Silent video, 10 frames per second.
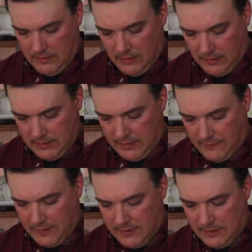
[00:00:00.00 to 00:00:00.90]
Gun
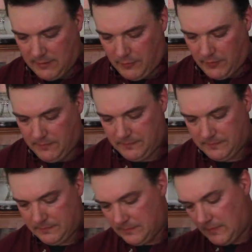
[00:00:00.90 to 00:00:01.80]
safety is simple,
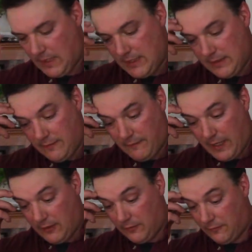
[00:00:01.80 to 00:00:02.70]
easy to
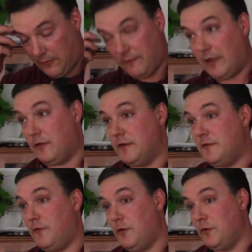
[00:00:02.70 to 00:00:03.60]
follow. If we follow these
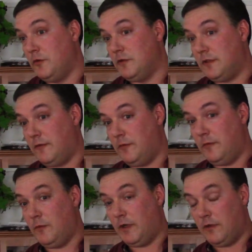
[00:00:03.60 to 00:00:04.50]
4 rules,
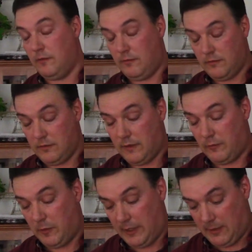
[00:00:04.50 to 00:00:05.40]

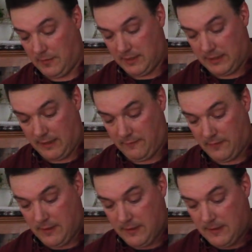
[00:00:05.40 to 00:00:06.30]
everybody can be safe.
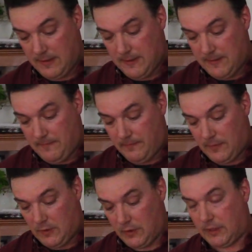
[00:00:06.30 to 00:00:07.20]

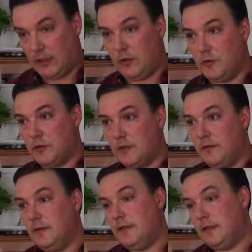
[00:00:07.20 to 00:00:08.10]
So in
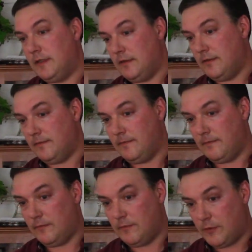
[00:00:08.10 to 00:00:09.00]
conclusion,
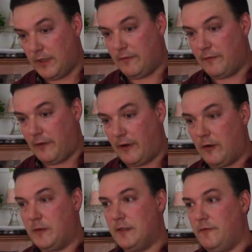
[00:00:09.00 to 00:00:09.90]
treat every
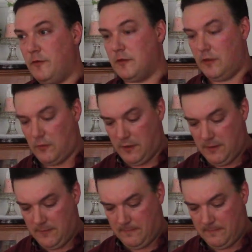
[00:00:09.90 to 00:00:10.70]
firearm as if it was loaded.